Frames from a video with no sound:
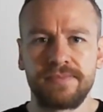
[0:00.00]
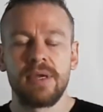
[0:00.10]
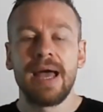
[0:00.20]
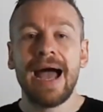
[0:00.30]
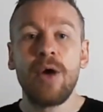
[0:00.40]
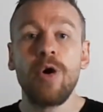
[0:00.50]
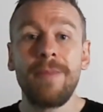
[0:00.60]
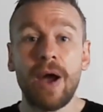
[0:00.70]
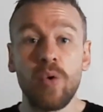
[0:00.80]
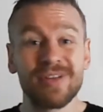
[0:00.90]
How
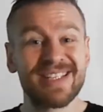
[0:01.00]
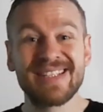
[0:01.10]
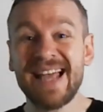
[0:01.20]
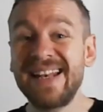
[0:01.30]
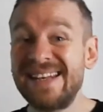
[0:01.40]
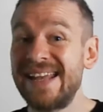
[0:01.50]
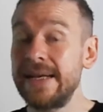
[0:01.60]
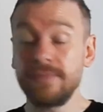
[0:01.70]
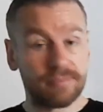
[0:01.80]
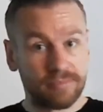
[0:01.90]
about
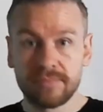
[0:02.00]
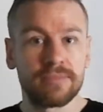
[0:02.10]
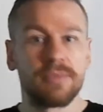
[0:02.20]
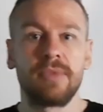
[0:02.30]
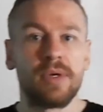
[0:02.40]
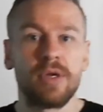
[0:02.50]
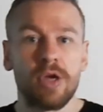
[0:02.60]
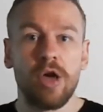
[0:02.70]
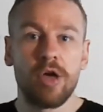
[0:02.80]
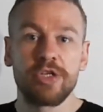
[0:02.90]
Sannin
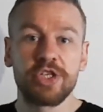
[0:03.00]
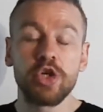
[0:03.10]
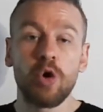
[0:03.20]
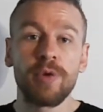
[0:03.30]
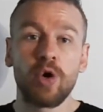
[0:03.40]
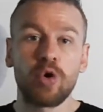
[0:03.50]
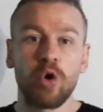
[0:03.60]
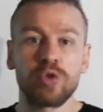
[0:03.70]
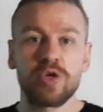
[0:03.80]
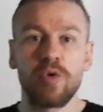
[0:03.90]
Shinobi no
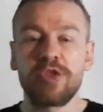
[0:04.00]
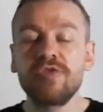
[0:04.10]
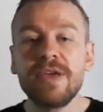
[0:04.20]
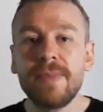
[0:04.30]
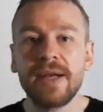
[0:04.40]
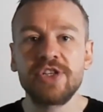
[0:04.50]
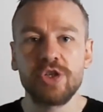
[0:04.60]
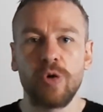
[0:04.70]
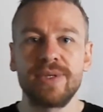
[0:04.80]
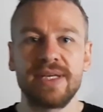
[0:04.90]
Koto, 3-man
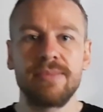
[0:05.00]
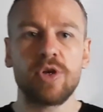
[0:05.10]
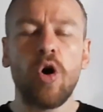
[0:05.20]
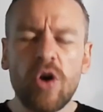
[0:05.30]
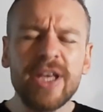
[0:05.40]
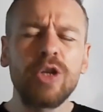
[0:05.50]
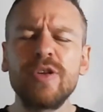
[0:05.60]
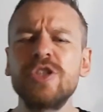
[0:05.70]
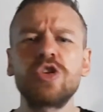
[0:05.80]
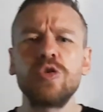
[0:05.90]
Shinobi teams, or
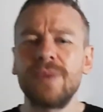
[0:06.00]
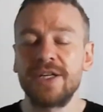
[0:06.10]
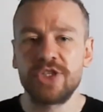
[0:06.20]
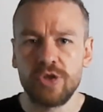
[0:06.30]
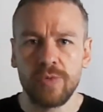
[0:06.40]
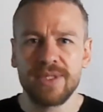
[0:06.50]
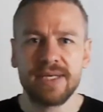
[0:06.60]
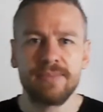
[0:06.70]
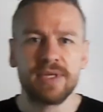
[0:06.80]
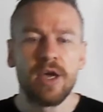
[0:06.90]
including 2-man Shinobi
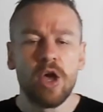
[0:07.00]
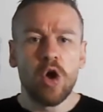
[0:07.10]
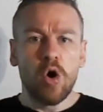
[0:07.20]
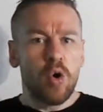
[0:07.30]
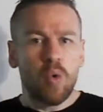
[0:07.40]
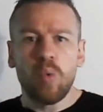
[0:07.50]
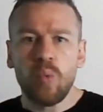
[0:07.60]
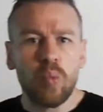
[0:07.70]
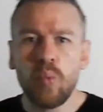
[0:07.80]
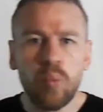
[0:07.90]
teams?
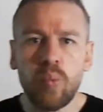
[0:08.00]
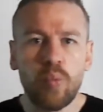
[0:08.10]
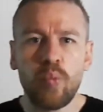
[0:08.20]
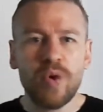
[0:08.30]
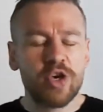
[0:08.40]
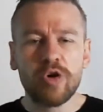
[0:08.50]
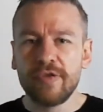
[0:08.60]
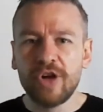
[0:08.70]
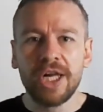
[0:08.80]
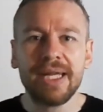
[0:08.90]
We could
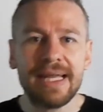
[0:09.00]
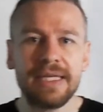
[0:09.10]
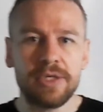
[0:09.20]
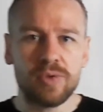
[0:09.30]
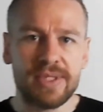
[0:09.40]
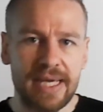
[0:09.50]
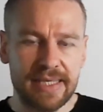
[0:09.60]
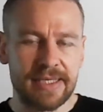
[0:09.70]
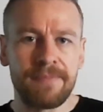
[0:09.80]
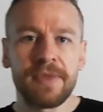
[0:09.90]
have clearly used
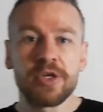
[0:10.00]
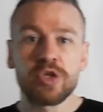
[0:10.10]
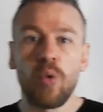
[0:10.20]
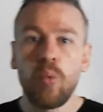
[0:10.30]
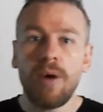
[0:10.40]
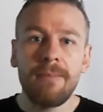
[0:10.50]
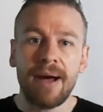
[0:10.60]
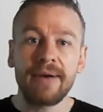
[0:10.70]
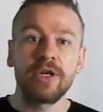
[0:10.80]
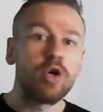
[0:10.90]
this. So one
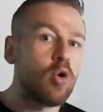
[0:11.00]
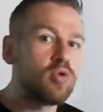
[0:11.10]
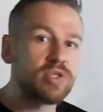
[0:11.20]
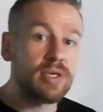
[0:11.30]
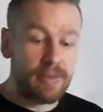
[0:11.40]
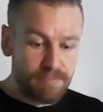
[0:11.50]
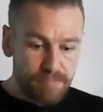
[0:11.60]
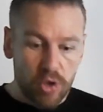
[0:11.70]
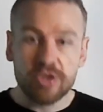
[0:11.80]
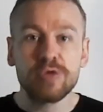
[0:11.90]
man goes,
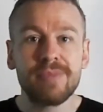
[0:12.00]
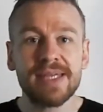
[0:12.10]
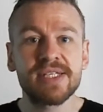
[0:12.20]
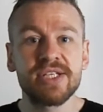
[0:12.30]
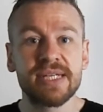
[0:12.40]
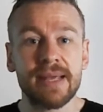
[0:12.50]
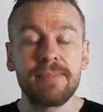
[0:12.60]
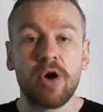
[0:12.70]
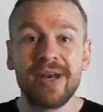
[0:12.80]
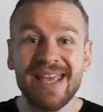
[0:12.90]
personal messages him
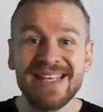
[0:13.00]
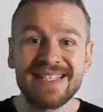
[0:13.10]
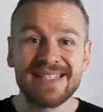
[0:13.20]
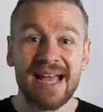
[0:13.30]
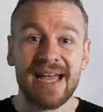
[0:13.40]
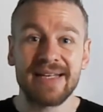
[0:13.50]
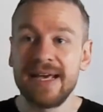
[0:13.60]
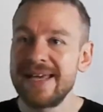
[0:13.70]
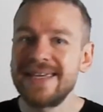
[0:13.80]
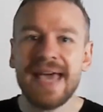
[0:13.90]
on his side,
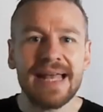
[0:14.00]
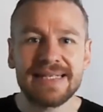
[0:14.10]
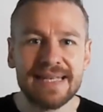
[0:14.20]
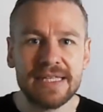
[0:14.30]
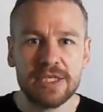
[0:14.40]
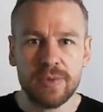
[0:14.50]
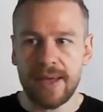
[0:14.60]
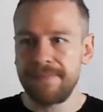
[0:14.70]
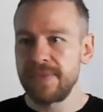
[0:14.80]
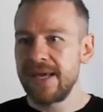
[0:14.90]
gets into
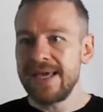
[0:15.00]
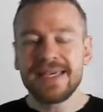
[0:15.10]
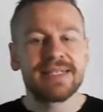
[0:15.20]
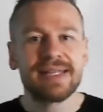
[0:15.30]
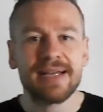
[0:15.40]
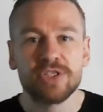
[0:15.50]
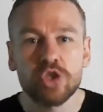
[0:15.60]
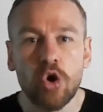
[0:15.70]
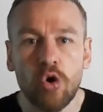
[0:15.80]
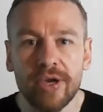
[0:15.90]
it. He starts
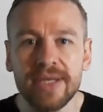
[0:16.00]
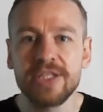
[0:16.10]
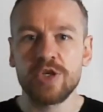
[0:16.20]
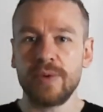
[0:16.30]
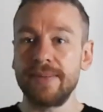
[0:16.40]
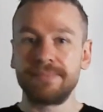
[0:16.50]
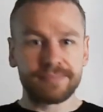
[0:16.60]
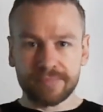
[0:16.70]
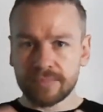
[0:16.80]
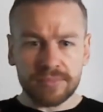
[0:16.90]
talking to him.
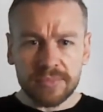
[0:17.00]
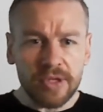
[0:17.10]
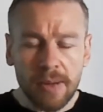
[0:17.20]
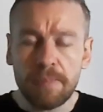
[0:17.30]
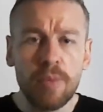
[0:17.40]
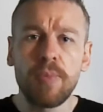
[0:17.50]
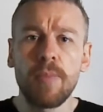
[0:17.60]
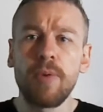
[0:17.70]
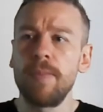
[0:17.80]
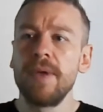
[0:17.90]
Boom, boom,
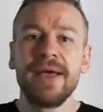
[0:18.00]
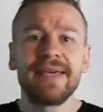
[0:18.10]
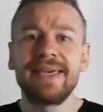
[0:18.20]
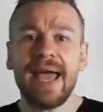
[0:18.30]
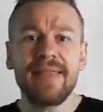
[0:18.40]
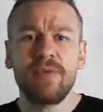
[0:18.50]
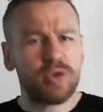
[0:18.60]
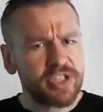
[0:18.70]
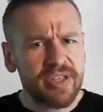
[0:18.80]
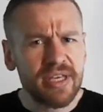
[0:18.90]
boom. Getting it. What
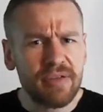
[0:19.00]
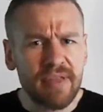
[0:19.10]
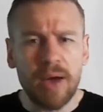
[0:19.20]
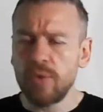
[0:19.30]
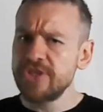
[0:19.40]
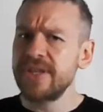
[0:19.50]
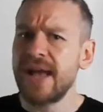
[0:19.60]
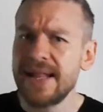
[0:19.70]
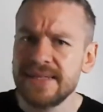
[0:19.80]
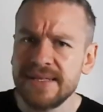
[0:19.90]
do you think of that? What do you think
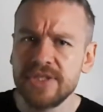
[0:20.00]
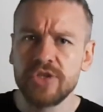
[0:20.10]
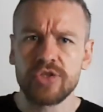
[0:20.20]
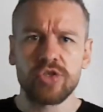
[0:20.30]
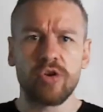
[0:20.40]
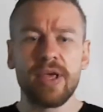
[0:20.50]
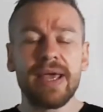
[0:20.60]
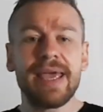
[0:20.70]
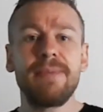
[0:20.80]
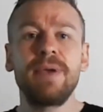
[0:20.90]
Anthony's just done?
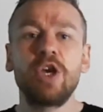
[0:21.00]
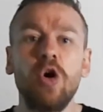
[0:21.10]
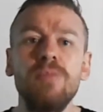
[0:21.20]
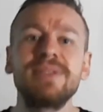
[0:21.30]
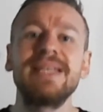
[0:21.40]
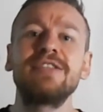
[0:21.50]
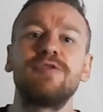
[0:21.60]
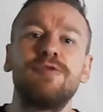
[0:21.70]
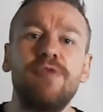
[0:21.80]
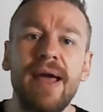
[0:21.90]
He becomes his
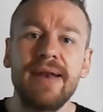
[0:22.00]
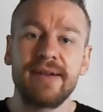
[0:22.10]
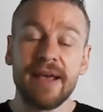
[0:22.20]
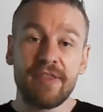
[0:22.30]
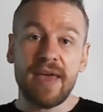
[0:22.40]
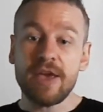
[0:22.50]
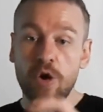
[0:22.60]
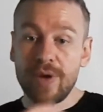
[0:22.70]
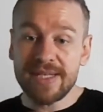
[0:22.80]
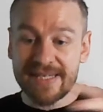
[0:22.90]
friend. They
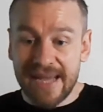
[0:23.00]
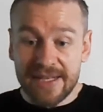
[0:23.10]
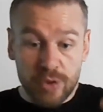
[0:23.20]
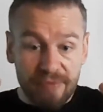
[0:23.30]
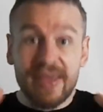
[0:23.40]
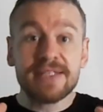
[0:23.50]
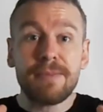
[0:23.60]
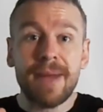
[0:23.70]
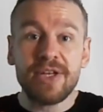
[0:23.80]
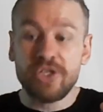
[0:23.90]
go inside. So if there's a
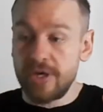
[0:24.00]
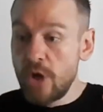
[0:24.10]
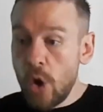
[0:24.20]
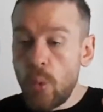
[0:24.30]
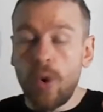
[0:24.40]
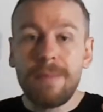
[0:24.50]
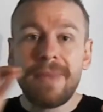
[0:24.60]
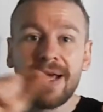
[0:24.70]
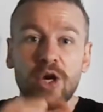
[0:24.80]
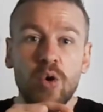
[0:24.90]
mansion, one
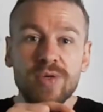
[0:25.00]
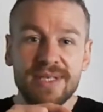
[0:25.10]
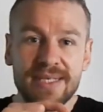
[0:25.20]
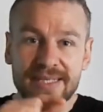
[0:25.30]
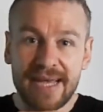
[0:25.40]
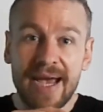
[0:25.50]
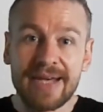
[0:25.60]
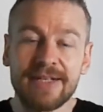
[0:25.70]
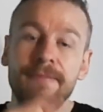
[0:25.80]
man goes inside.